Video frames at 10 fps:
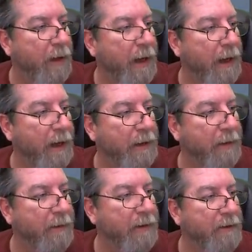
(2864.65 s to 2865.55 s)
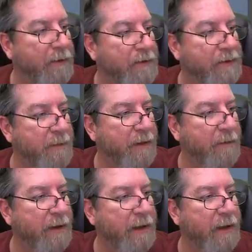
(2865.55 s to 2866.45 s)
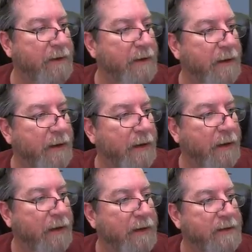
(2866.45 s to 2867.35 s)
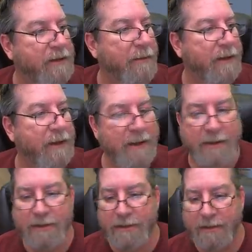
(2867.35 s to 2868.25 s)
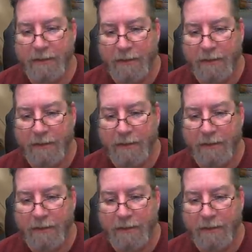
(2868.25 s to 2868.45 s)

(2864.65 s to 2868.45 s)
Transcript: And I'm going to do something. I'm going to hit some of these.